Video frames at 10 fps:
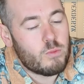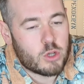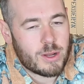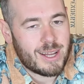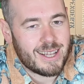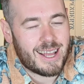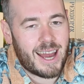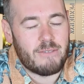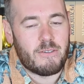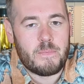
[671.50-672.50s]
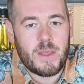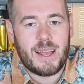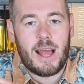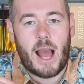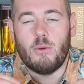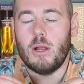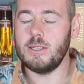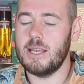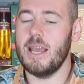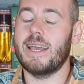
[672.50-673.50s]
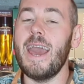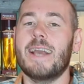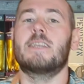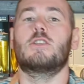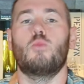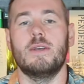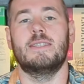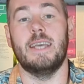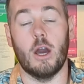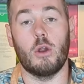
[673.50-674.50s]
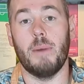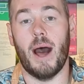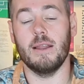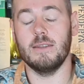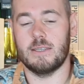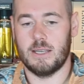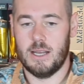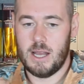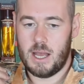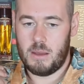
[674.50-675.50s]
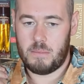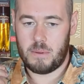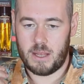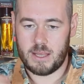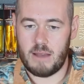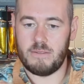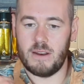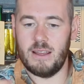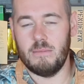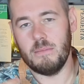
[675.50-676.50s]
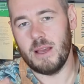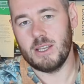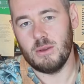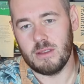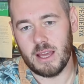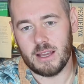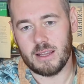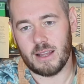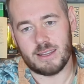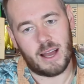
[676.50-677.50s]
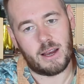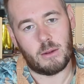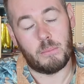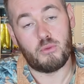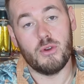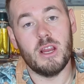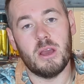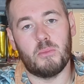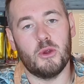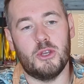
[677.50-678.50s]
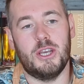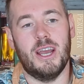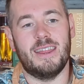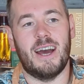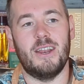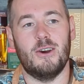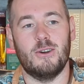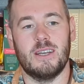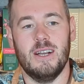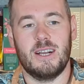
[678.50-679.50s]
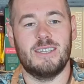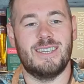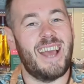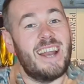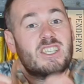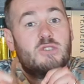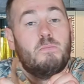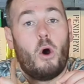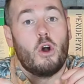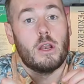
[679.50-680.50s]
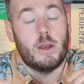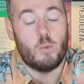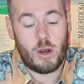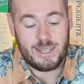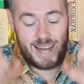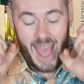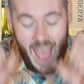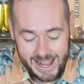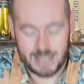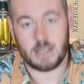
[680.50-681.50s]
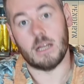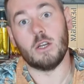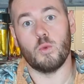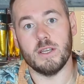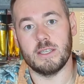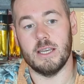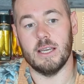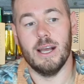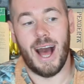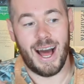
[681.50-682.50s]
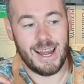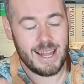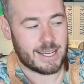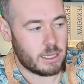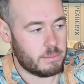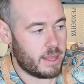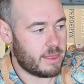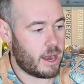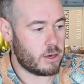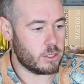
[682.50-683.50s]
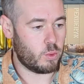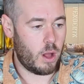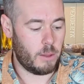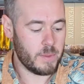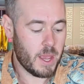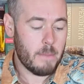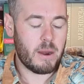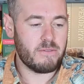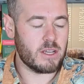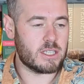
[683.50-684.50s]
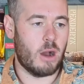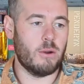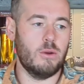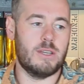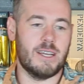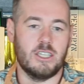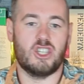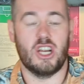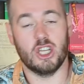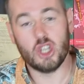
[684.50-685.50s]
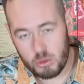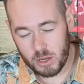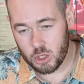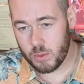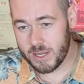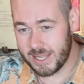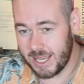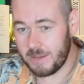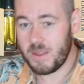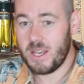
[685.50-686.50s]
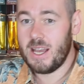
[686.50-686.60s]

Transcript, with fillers: so it does, it kind of, I wouldn't say it kicks the whiskey out of balance, but it definitely makes you think, like, I don't really appreciate that note, because it's kind of spoiling what is an excellent whiskey a little bit there as well. But if you're someone who doesn't drink too much whiskey,